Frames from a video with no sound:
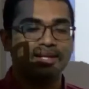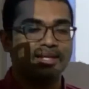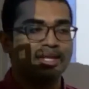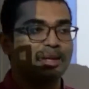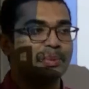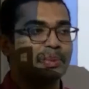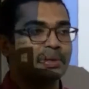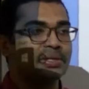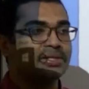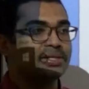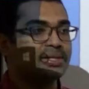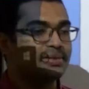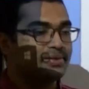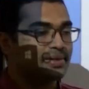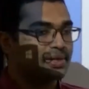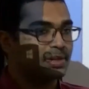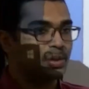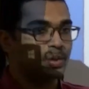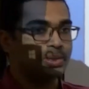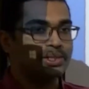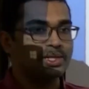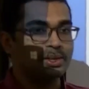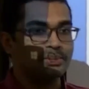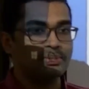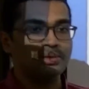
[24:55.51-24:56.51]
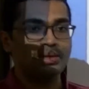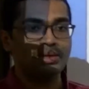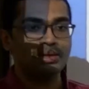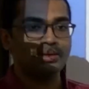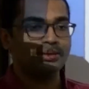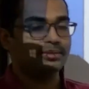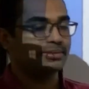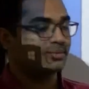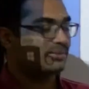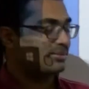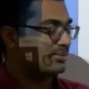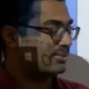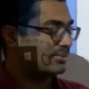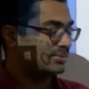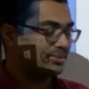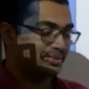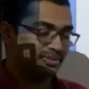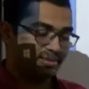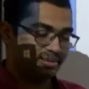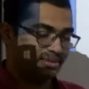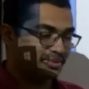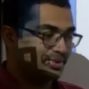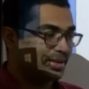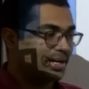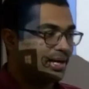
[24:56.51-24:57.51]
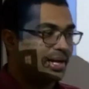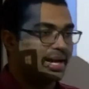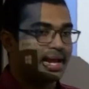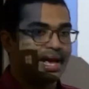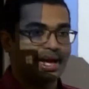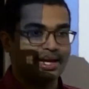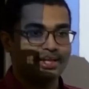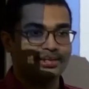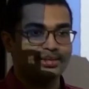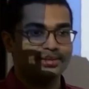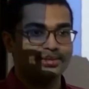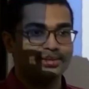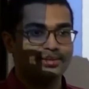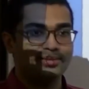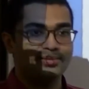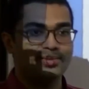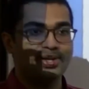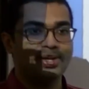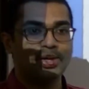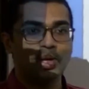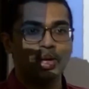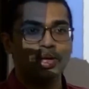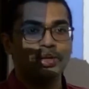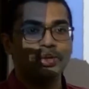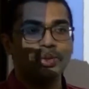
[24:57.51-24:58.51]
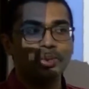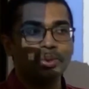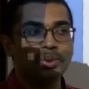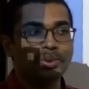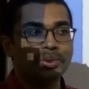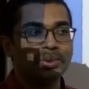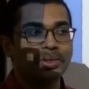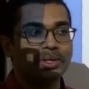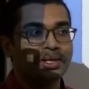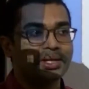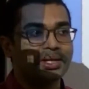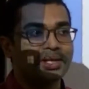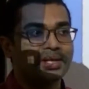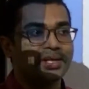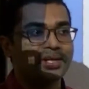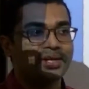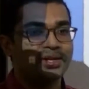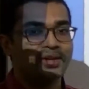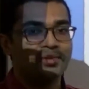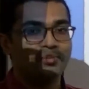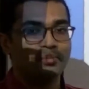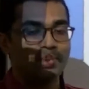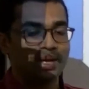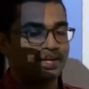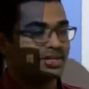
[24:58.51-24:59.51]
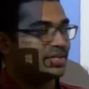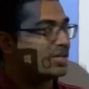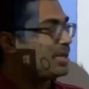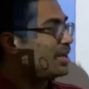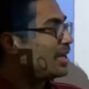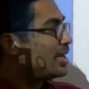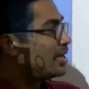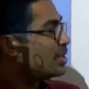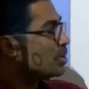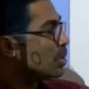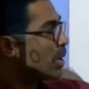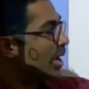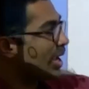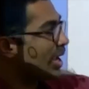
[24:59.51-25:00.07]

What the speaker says: The person will do something, will relax, will not do much. So